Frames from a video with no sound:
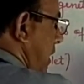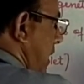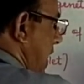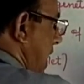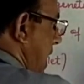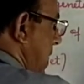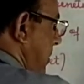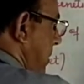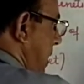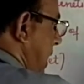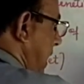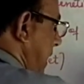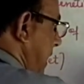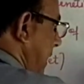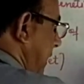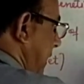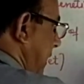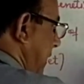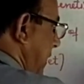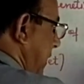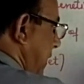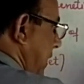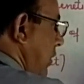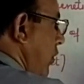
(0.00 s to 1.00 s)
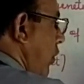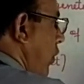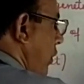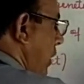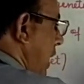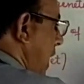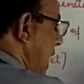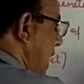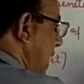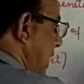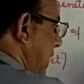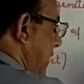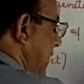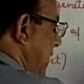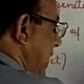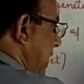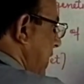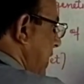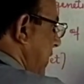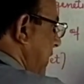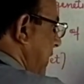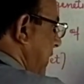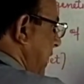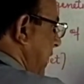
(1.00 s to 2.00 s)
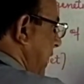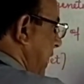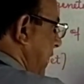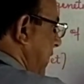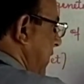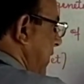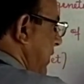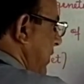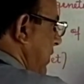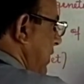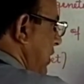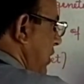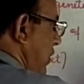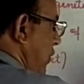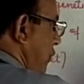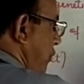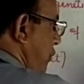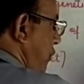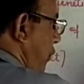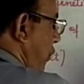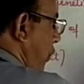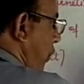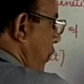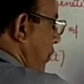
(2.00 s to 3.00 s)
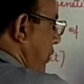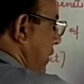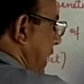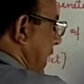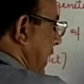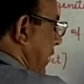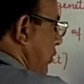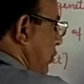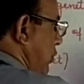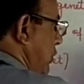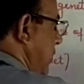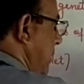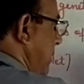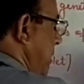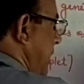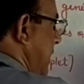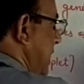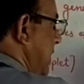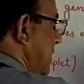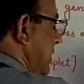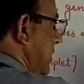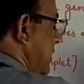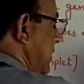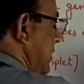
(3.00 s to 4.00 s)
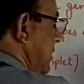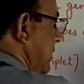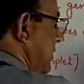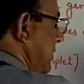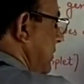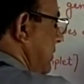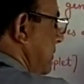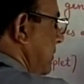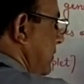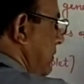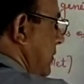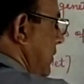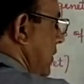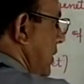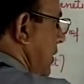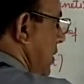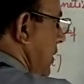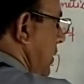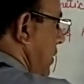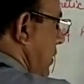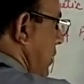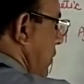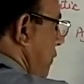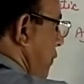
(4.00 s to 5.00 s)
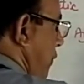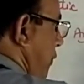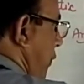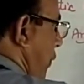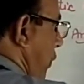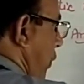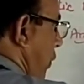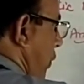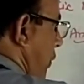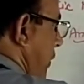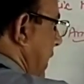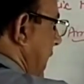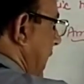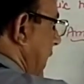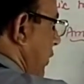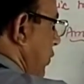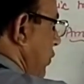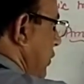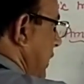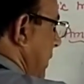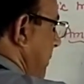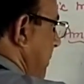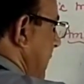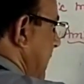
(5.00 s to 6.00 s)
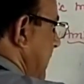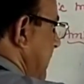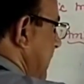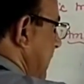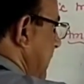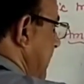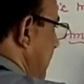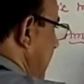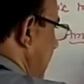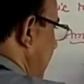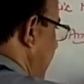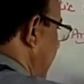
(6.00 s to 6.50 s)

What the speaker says: mRNA or RNA contain 4 nitrogen bases. 4 nitrogen bases